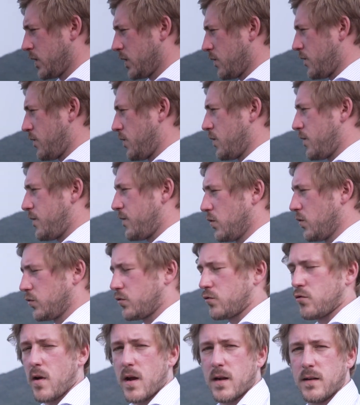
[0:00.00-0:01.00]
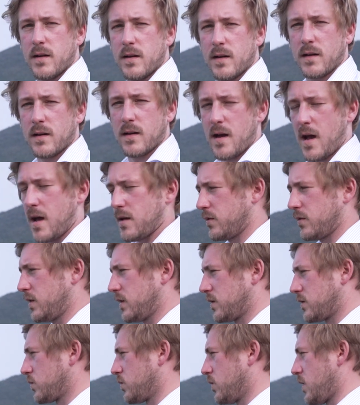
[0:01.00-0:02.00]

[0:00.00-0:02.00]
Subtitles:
for foot treading, and this